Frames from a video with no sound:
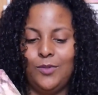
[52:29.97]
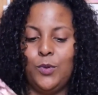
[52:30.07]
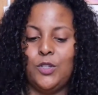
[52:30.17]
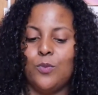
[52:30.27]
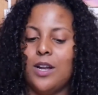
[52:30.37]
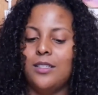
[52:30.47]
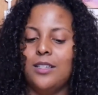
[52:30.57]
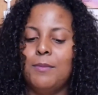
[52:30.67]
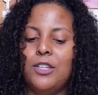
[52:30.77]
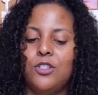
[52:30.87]
Wish
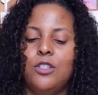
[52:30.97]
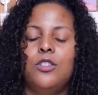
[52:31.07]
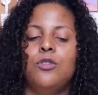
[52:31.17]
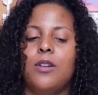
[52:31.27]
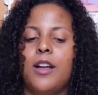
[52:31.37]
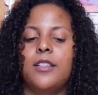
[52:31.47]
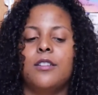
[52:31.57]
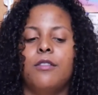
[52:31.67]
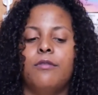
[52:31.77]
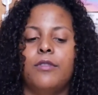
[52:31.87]
wisely. Make sure that you guys
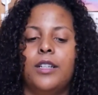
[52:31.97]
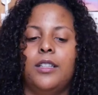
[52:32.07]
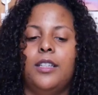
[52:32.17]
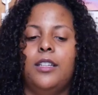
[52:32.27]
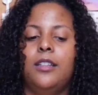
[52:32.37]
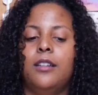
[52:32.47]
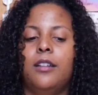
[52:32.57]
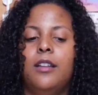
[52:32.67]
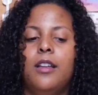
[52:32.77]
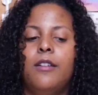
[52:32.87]
are really
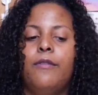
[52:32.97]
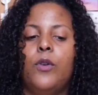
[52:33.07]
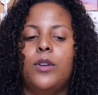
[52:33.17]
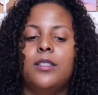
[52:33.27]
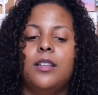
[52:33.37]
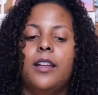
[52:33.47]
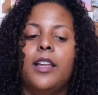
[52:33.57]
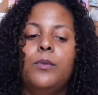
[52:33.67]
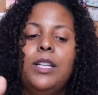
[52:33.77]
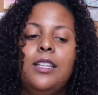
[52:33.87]
focusing.
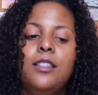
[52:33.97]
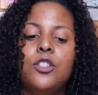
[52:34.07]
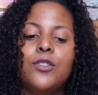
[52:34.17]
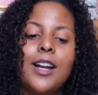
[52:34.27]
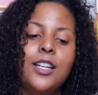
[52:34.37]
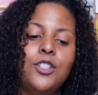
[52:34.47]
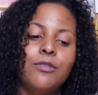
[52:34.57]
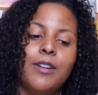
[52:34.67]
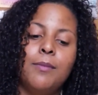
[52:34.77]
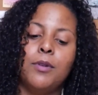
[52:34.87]
Again, we need the strategy,
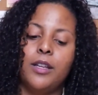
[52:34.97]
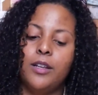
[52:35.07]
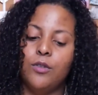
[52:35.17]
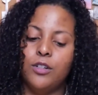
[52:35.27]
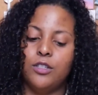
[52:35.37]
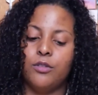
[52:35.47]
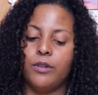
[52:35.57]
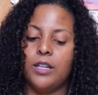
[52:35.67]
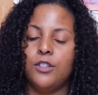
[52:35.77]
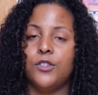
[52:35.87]
right? But in order to
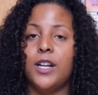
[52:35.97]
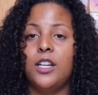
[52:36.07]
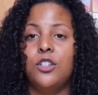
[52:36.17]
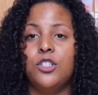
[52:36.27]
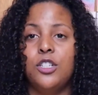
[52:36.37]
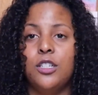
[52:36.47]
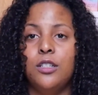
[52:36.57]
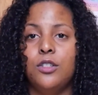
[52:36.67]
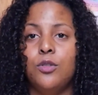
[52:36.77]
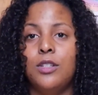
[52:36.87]
create a strategy,
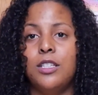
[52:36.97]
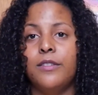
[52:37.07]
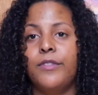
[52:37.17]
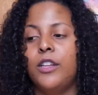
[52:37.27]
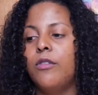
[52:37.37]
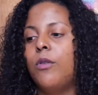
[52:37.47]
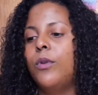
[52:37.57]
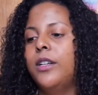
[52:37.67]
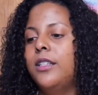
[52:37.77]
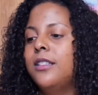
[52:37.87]
you need to figure out
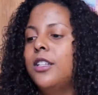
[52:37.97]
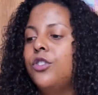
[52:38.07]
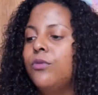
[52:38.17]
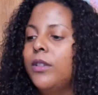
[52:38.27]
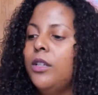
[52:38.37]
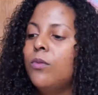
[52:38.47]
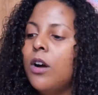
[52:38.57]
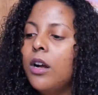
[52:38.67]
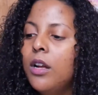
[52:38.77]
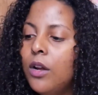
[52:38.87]
what it is that you really
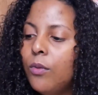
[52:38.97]
want.